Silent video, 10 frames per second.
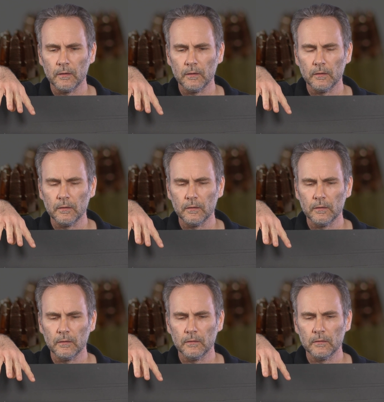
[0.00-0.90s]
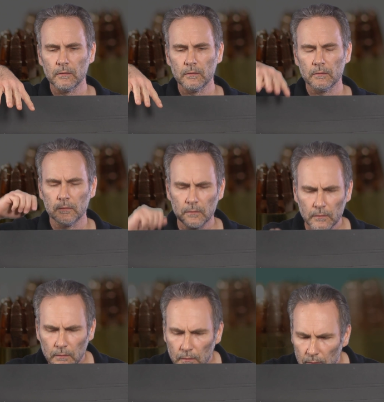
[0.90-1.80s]

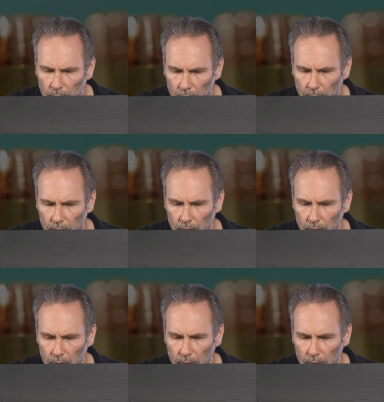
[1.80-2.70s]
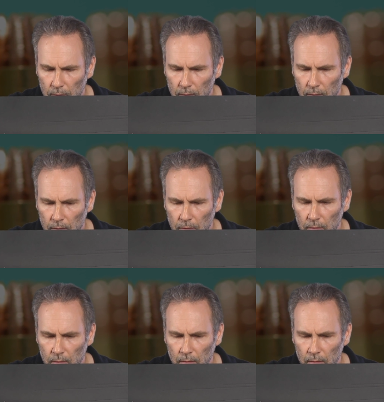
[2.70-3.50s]
(silence)